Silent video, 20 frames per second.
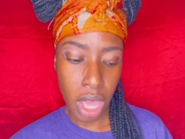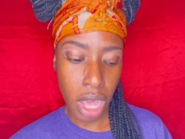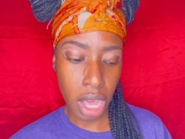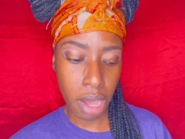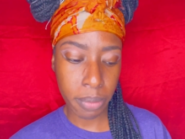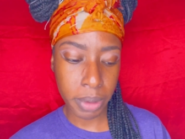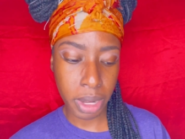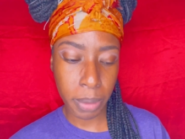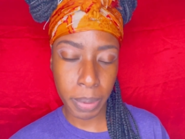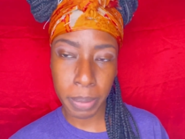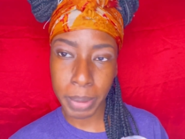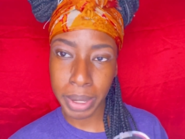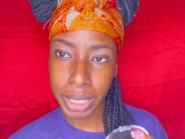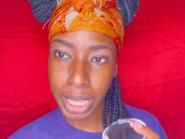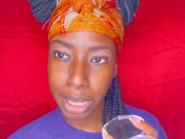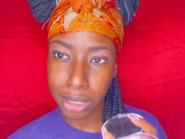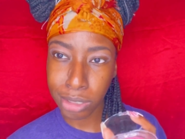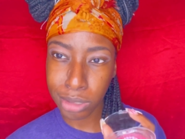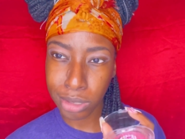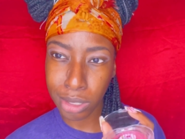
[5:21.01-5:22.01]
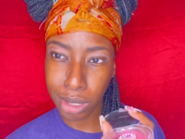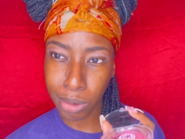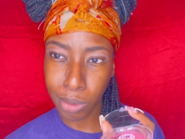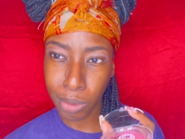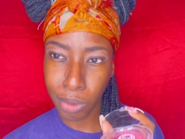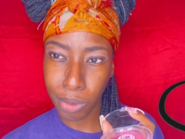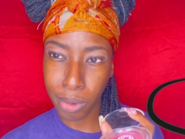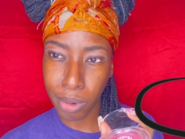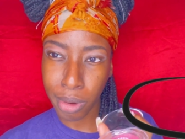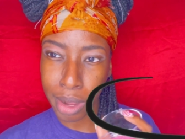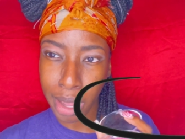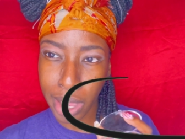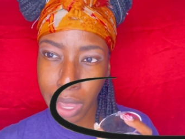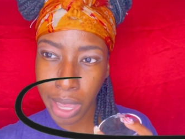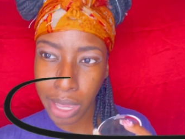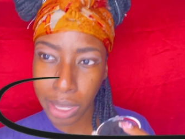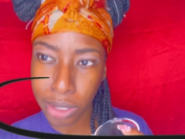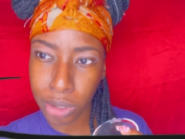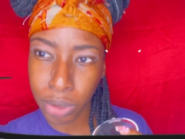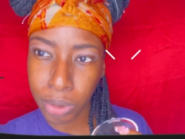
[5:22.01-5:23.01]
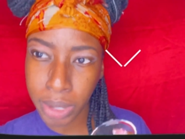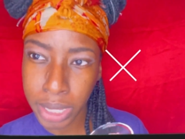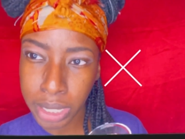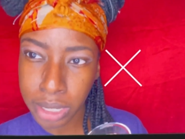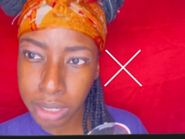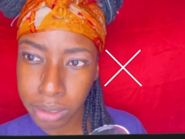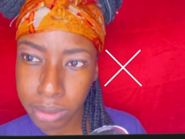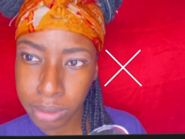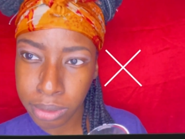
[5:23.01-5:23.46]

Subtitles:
I'm gonna put my lashes on right quick.